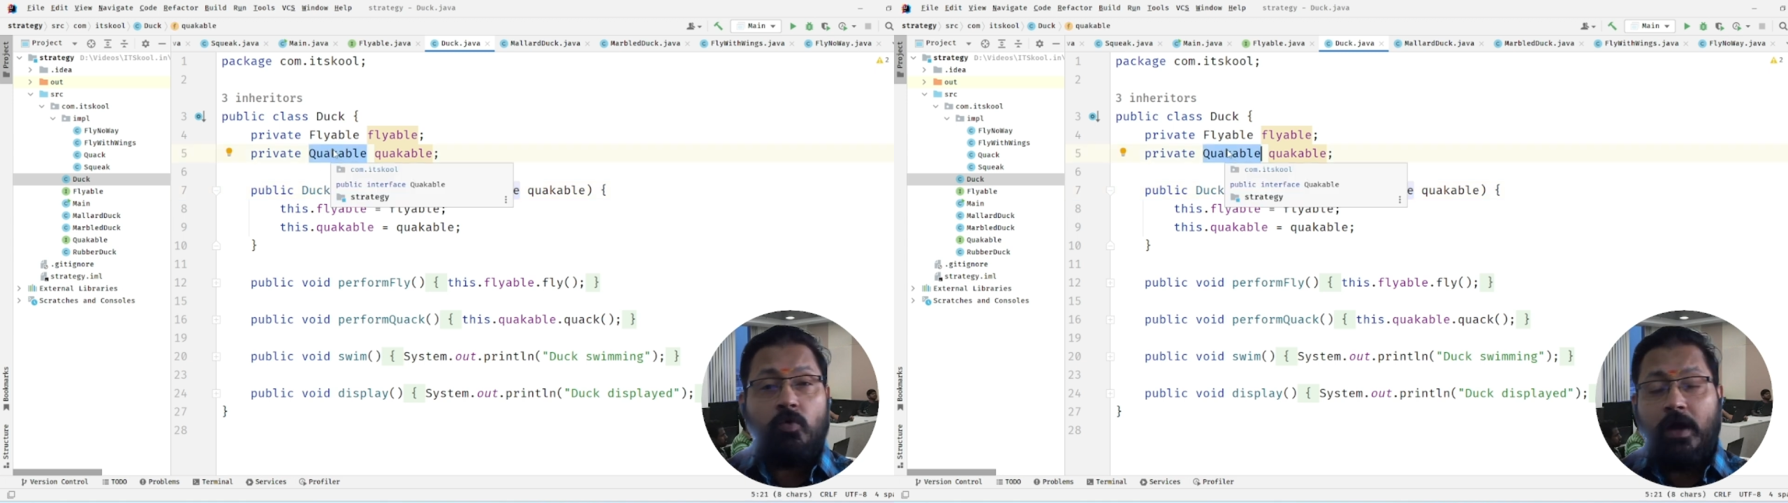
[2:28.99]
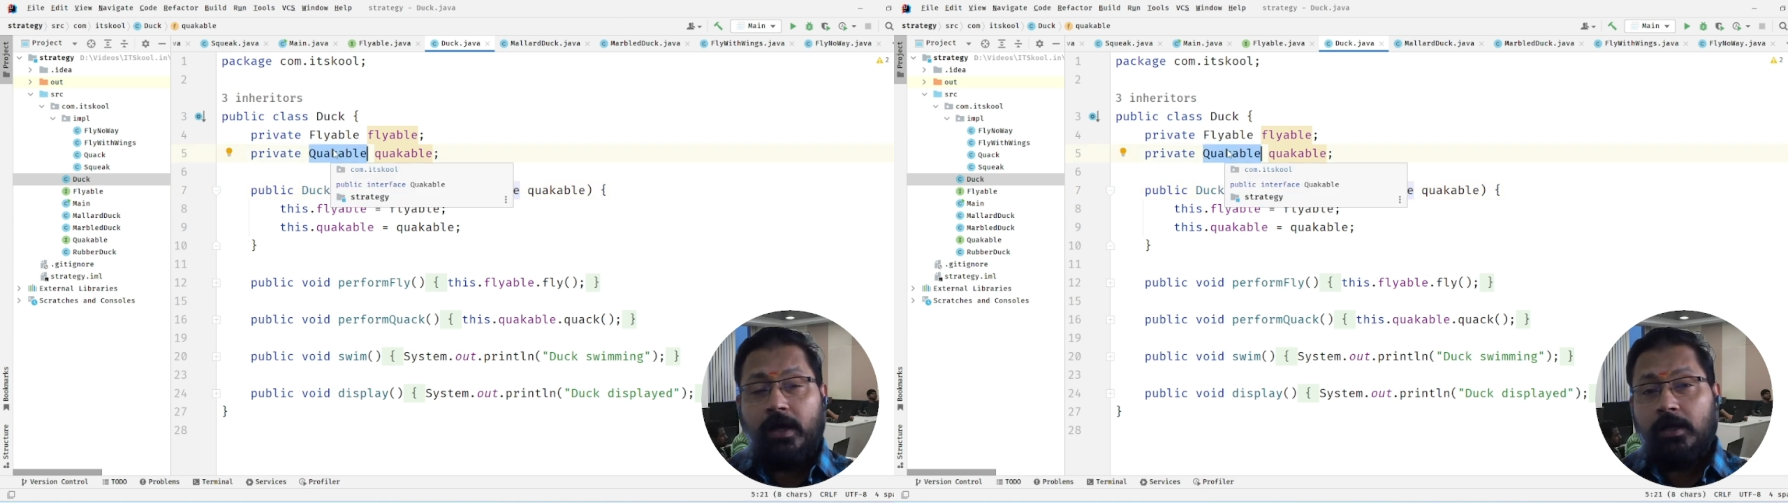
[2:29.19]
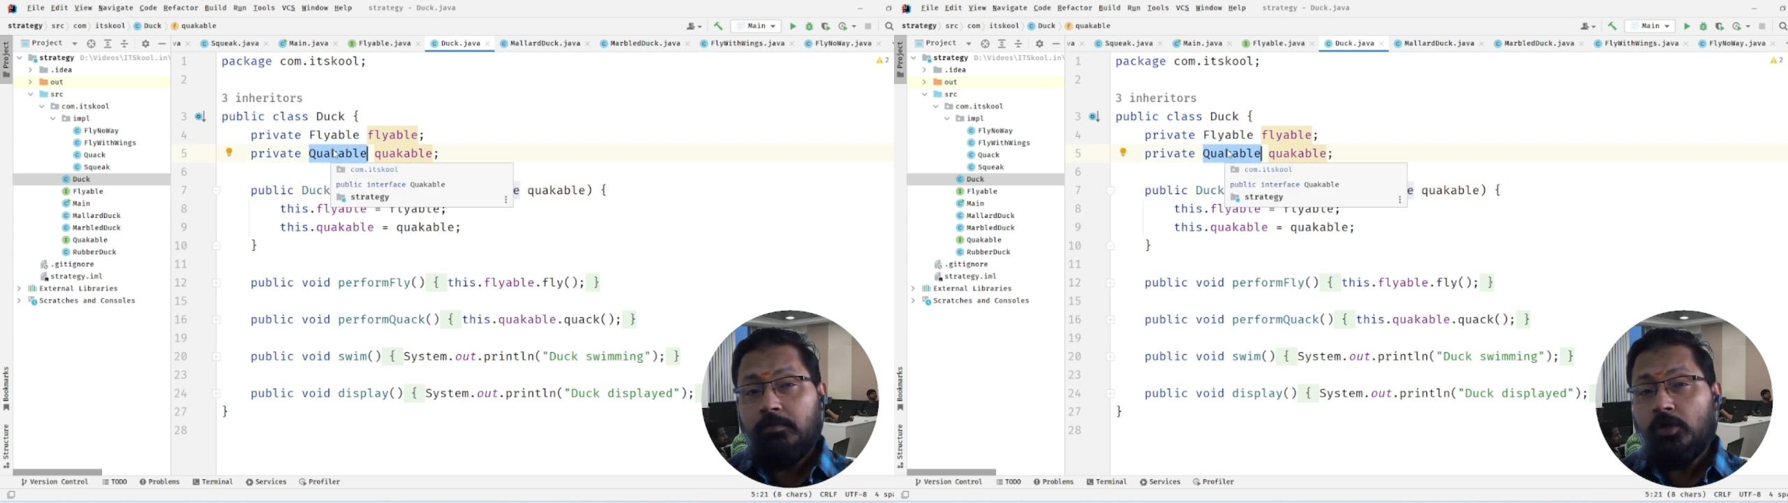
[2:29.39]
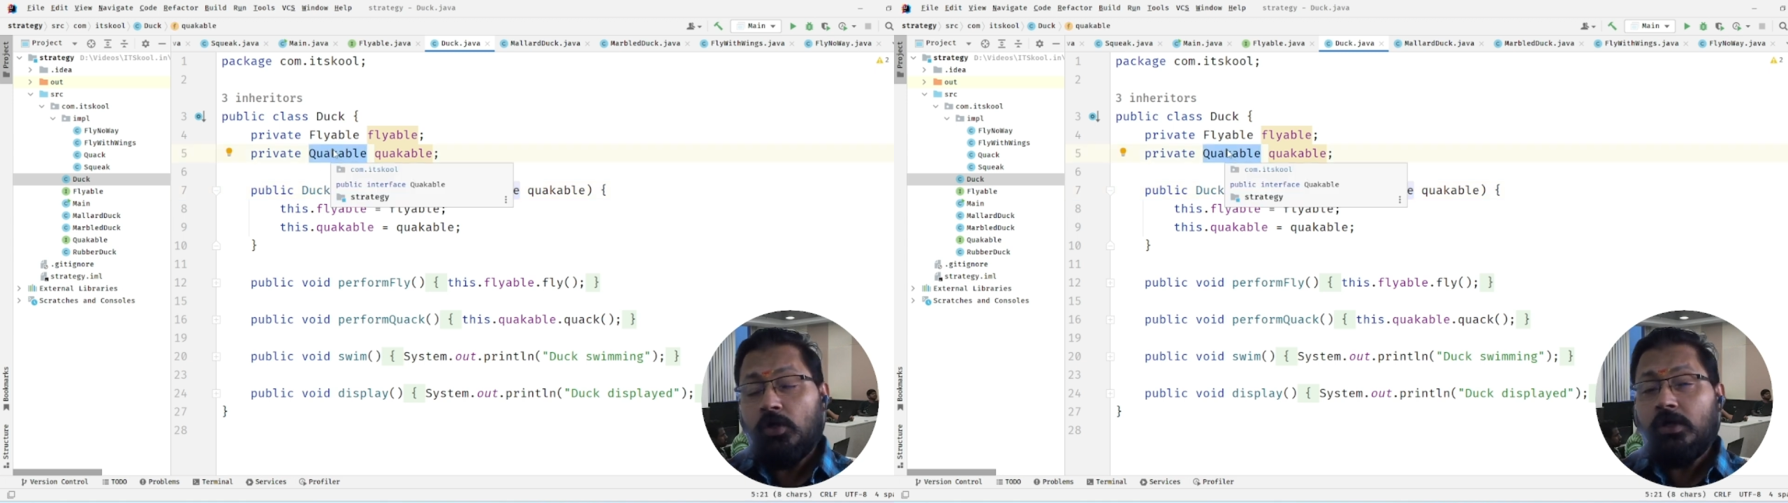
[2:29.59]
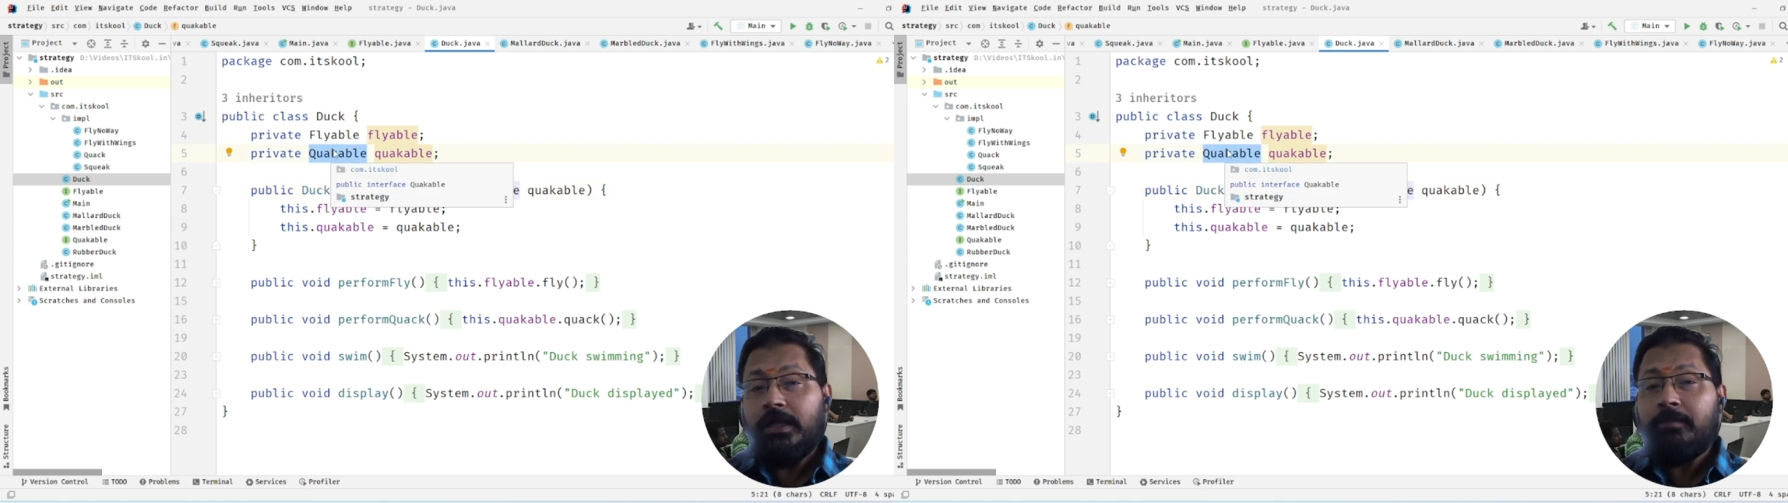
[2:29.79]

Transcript: quackable